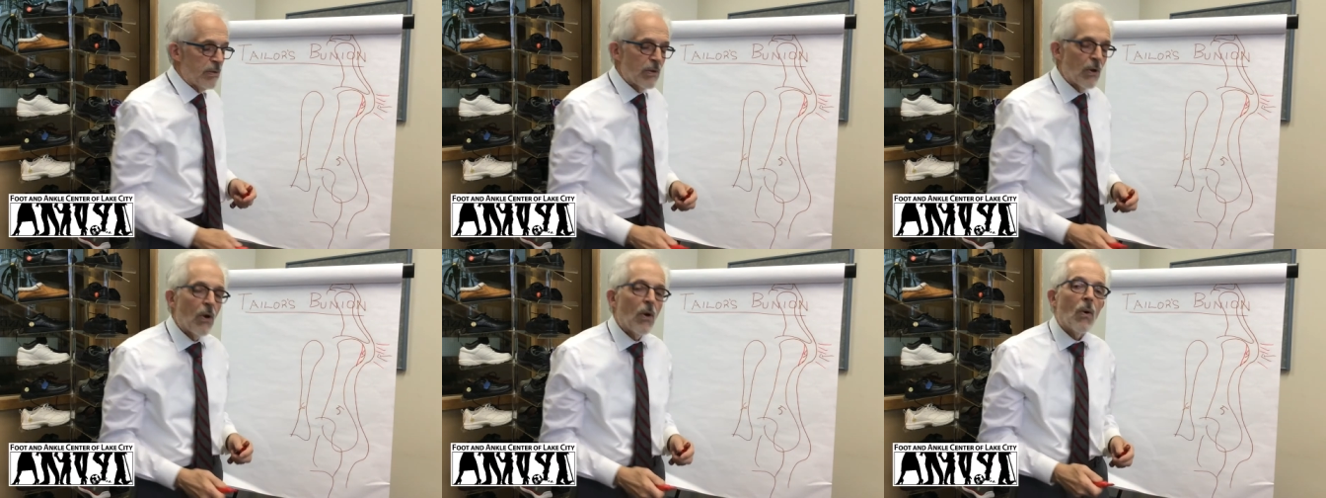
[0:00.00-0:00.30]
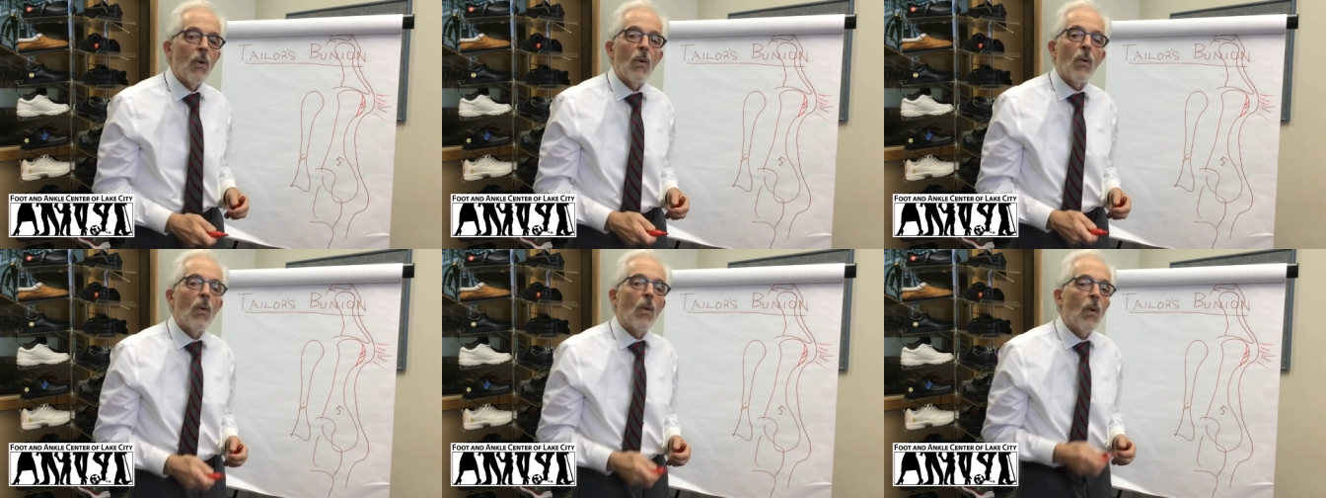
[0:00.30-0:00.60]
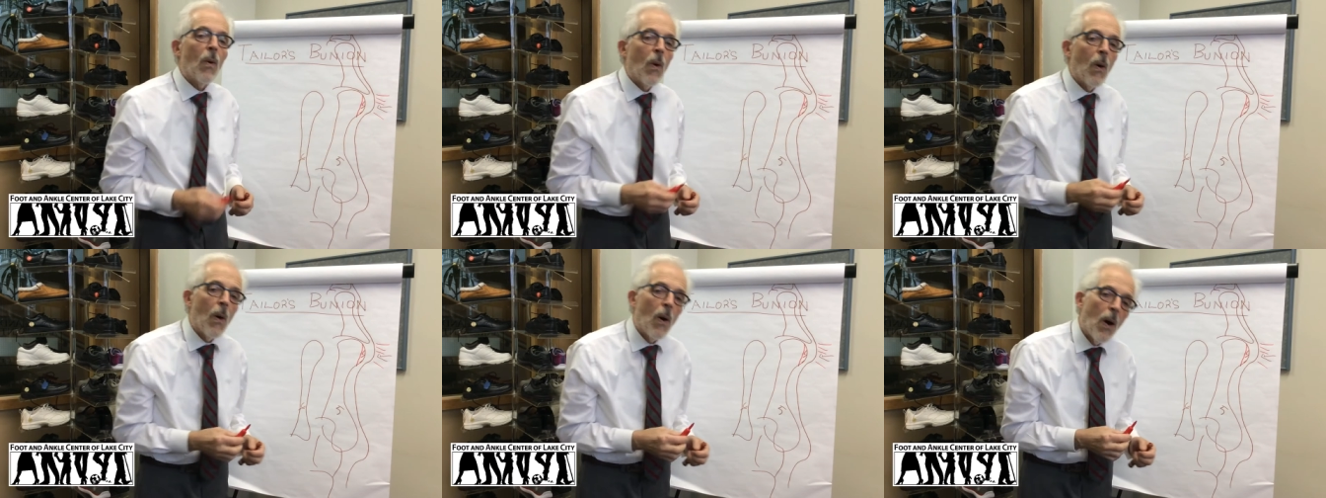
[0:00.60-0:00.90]
So
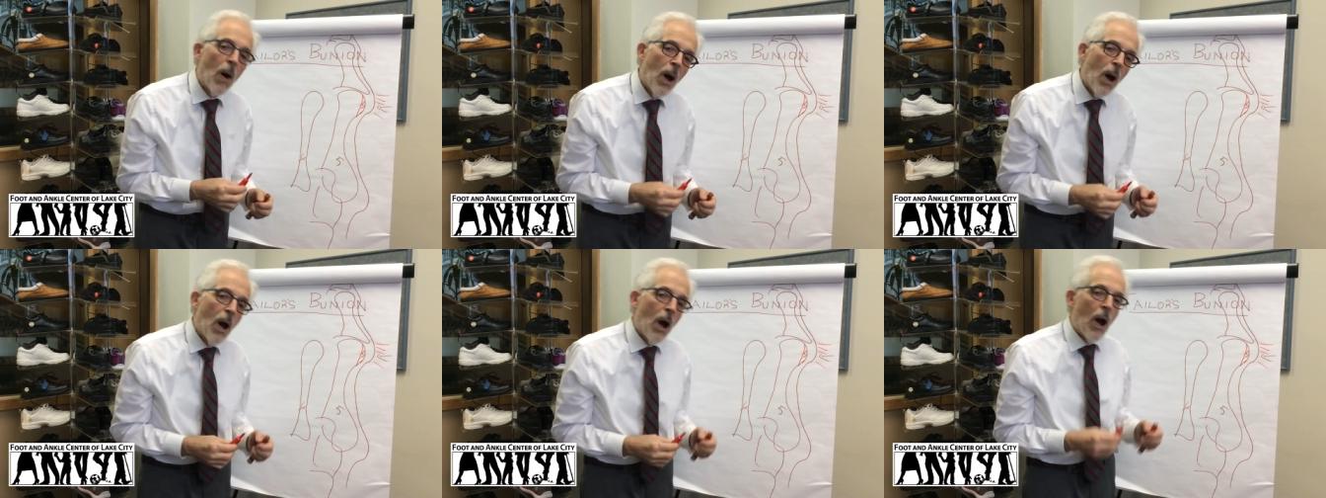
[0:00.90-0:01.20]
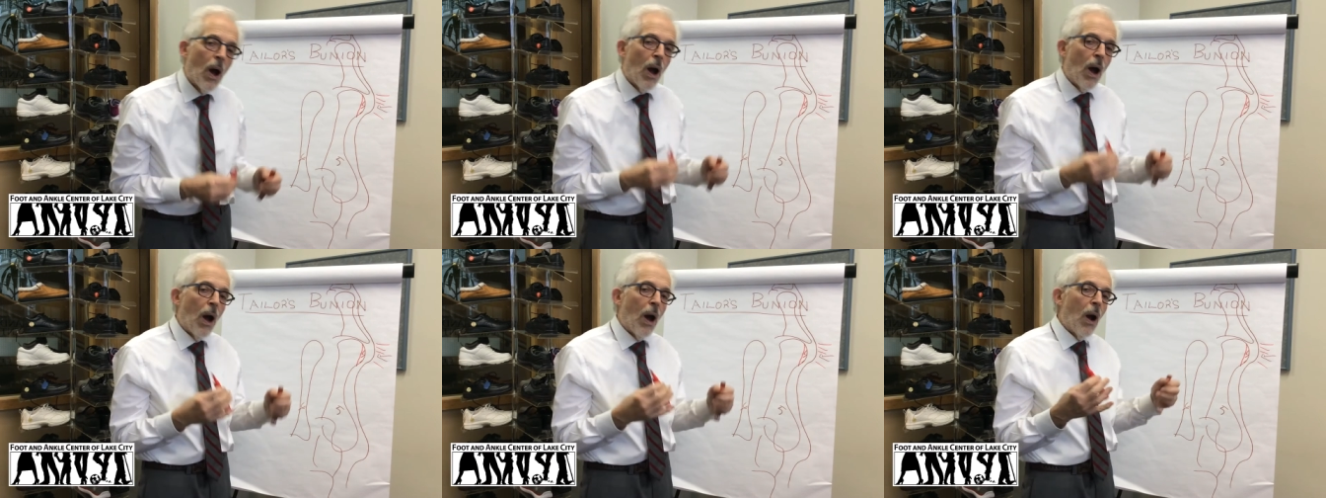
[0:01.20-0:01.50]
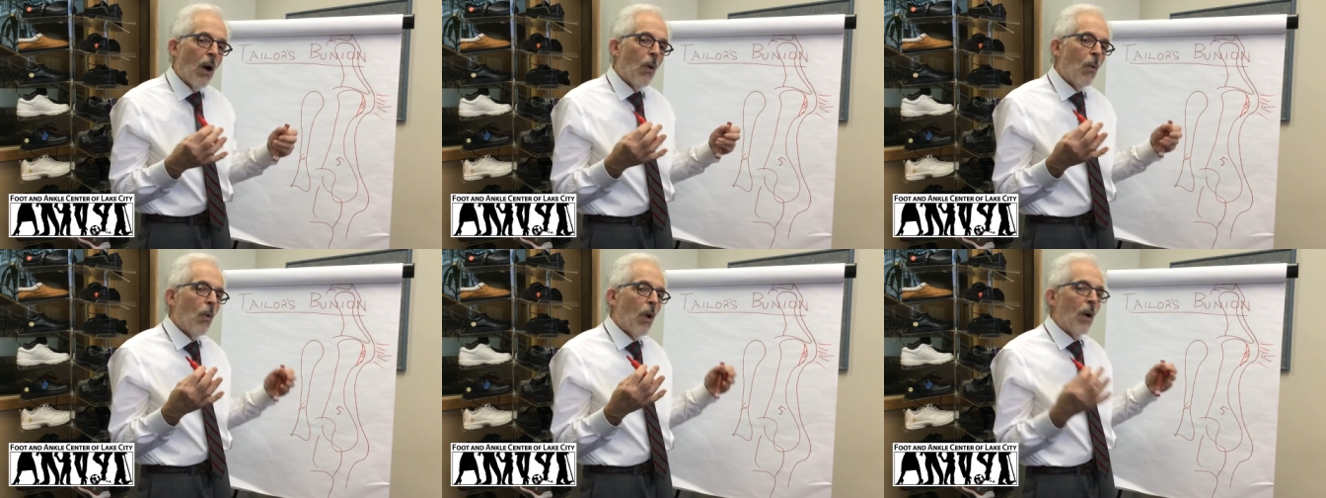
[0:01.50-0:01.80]

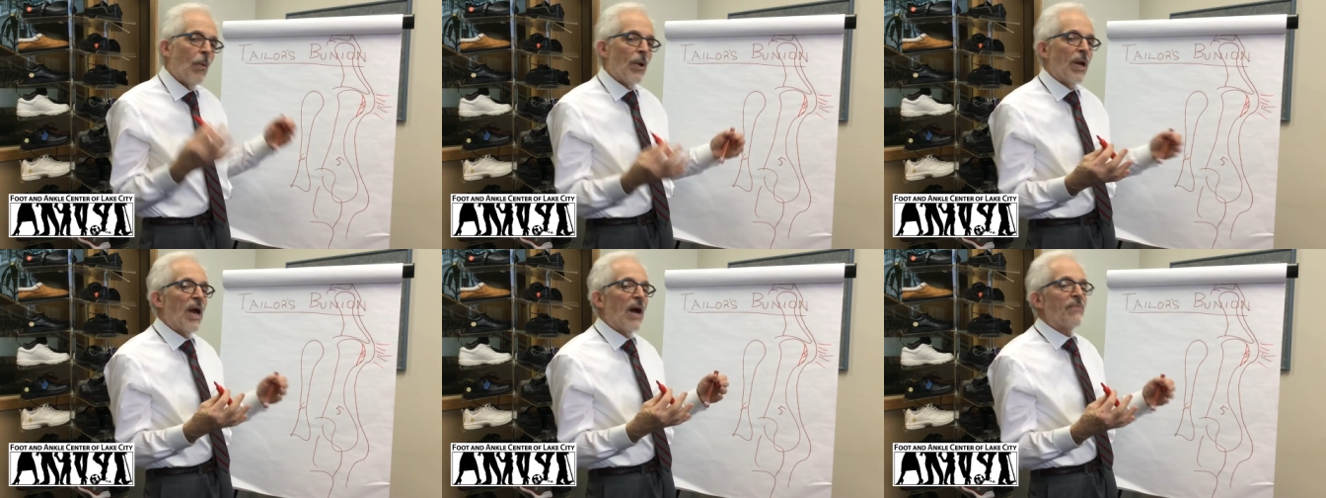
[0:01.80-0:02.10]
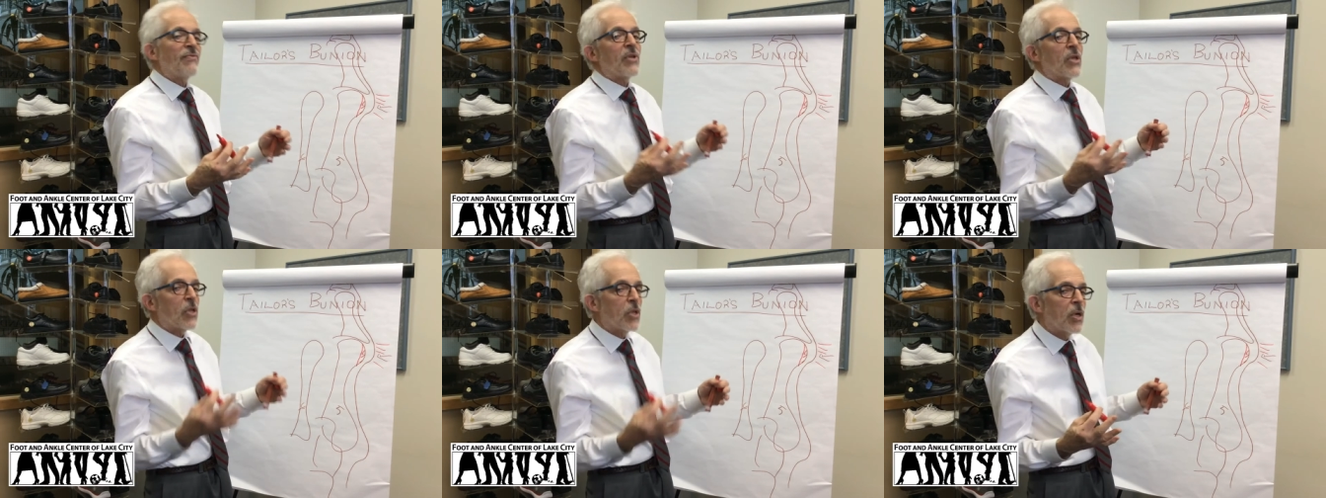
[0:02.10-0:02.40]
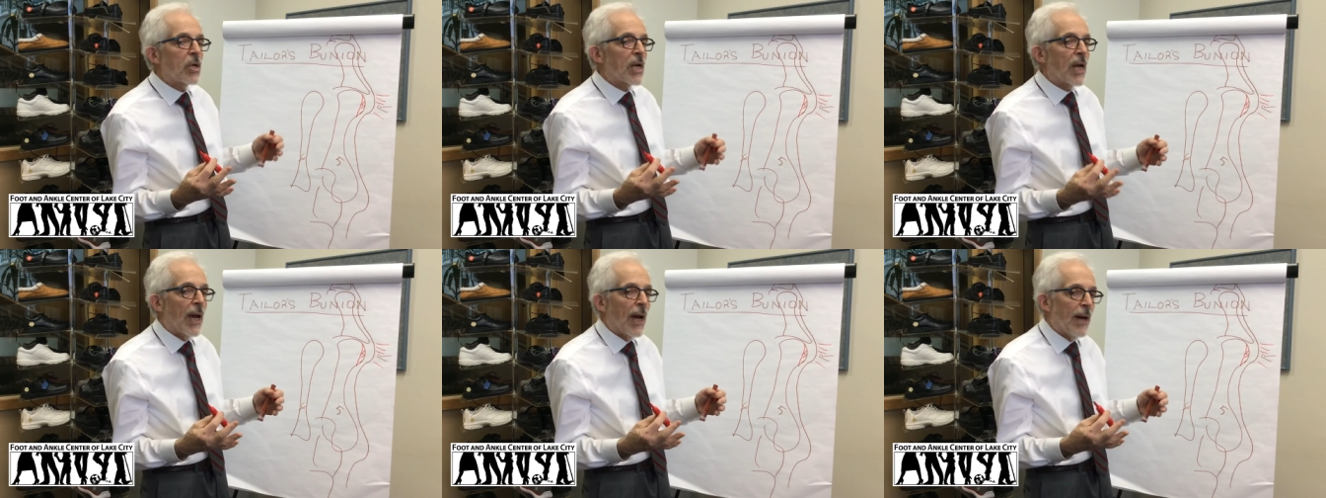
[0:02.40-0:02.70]
what we have to
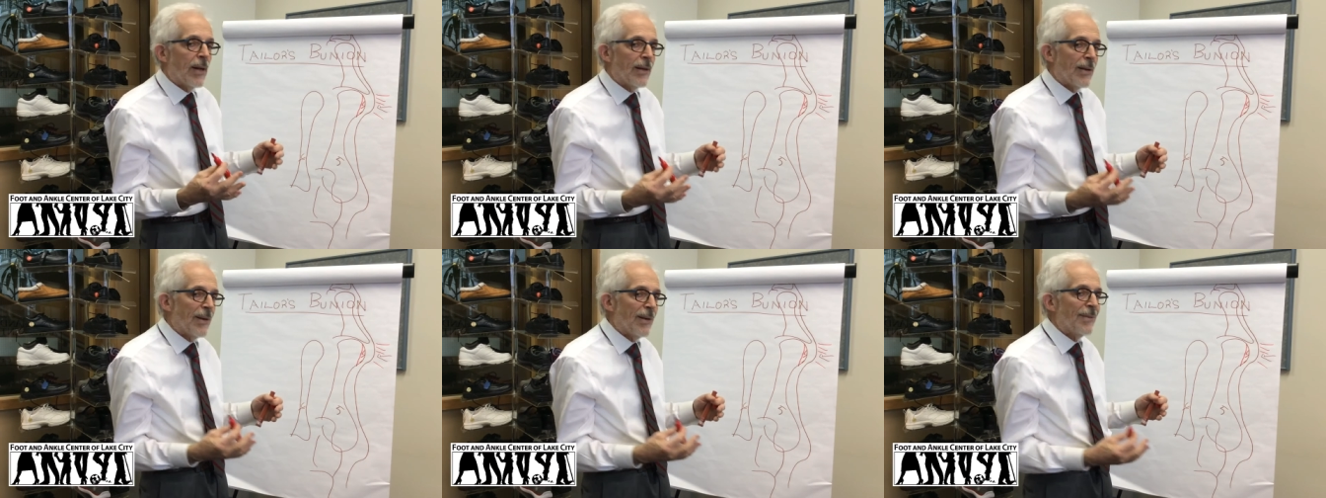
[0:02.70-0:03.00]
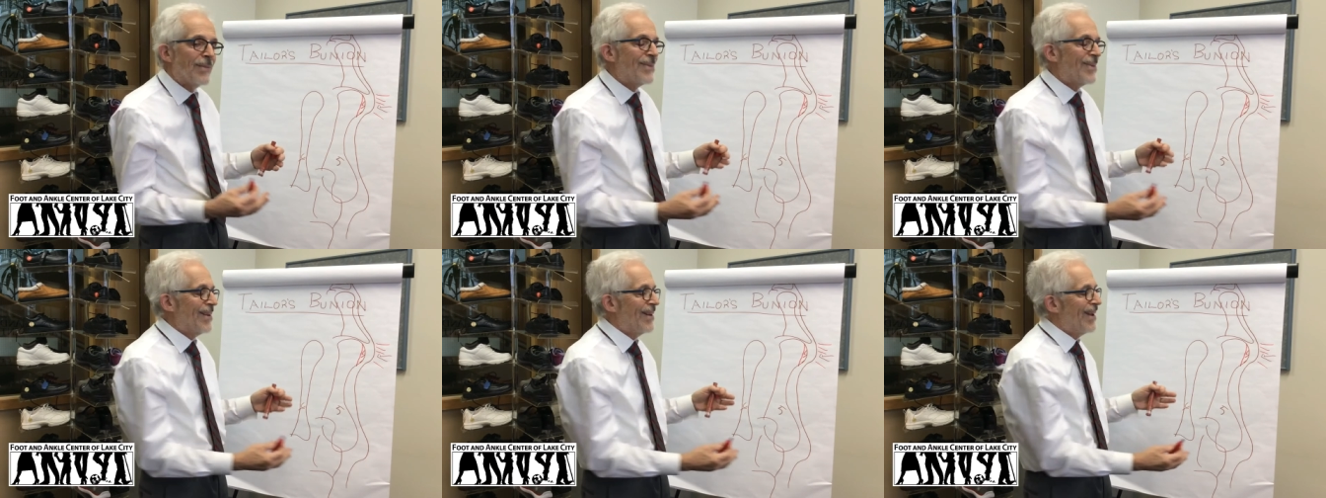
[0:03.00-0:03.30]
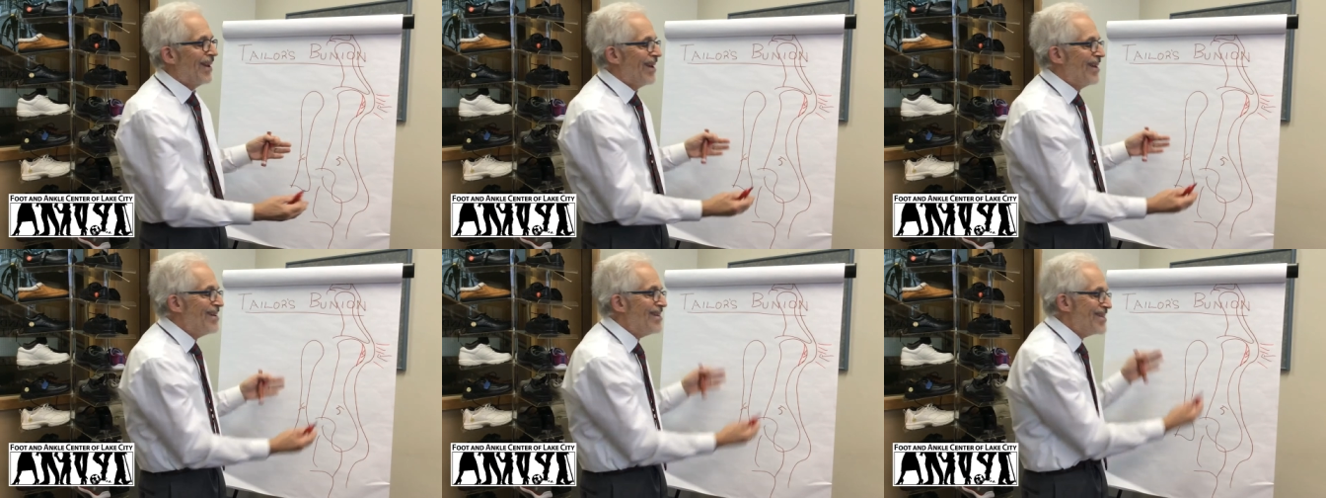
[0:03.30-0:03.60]
look at is
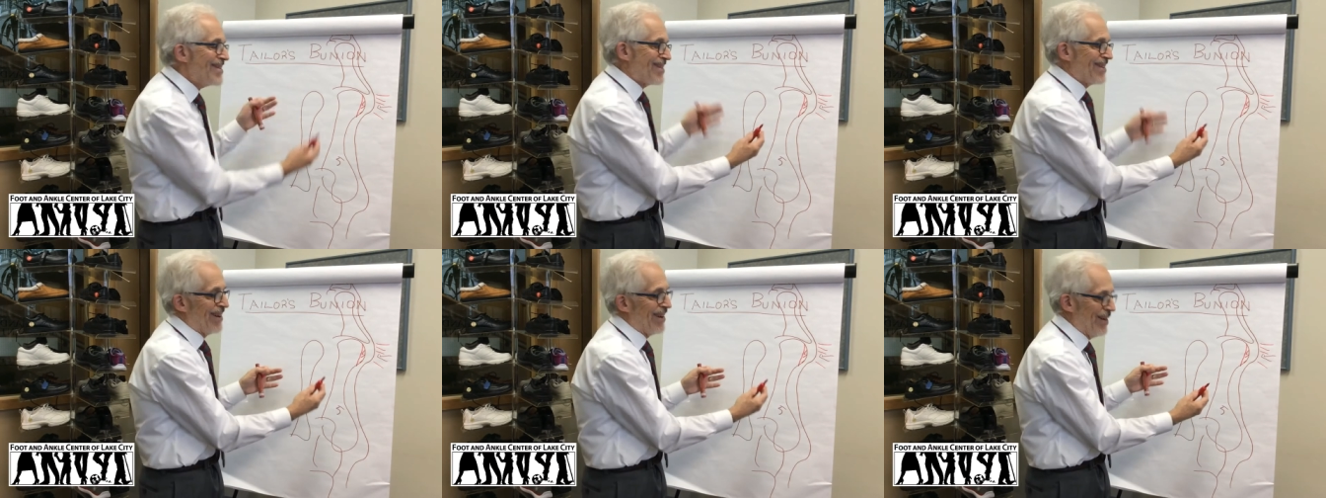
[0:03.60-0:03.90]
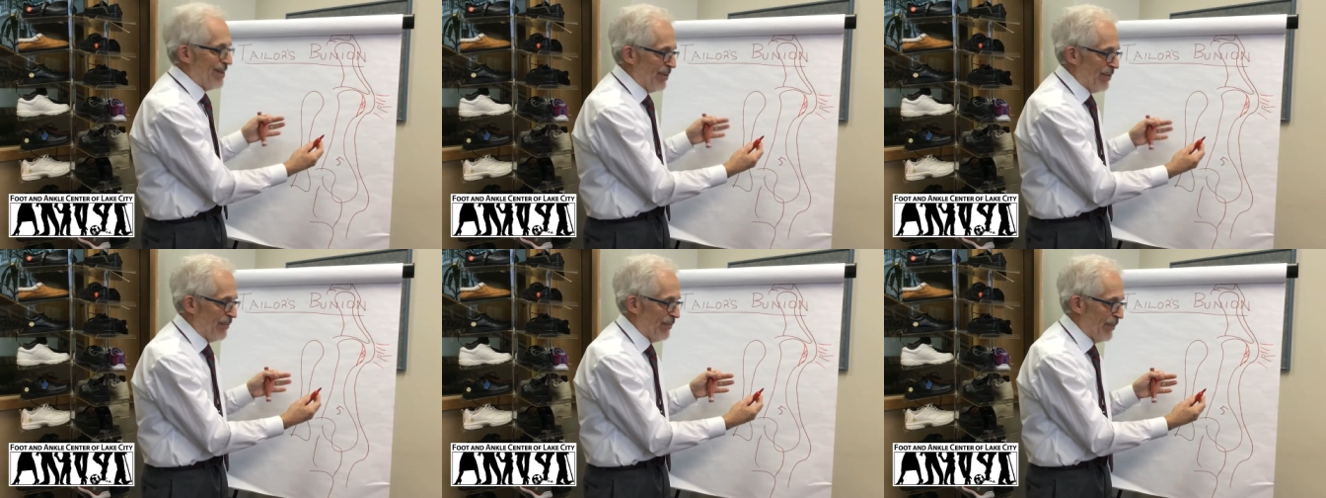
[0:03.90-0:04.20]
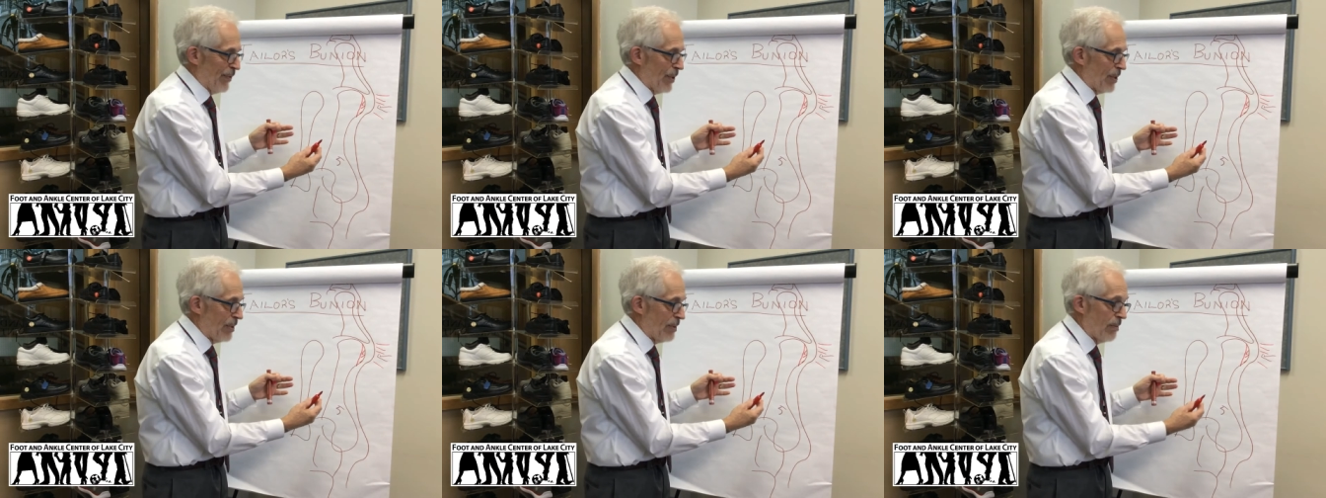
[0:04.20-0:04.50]
inside the
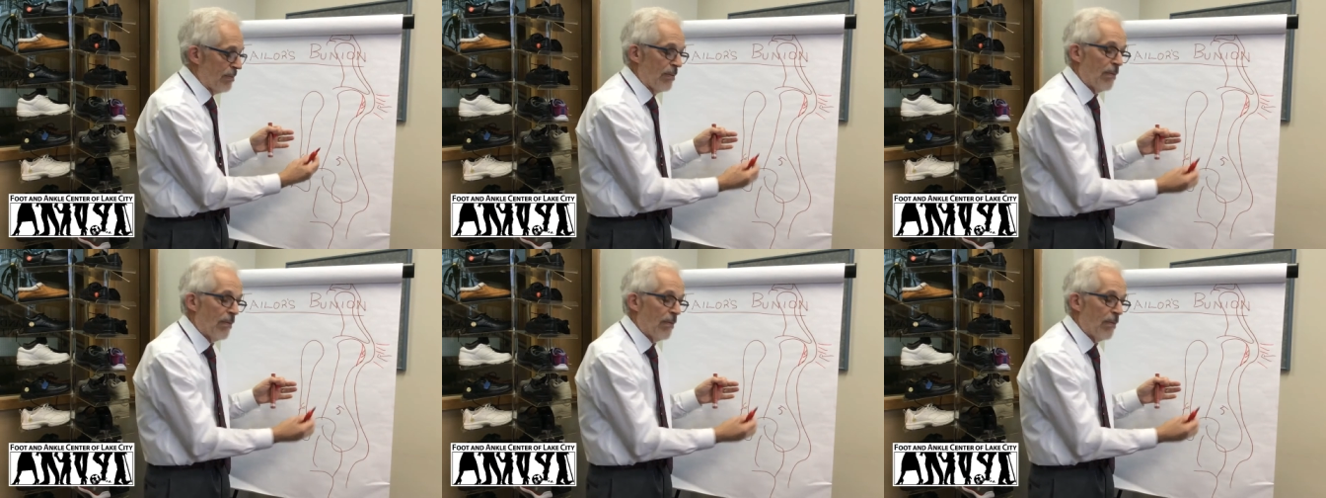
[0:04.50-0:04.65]
foot.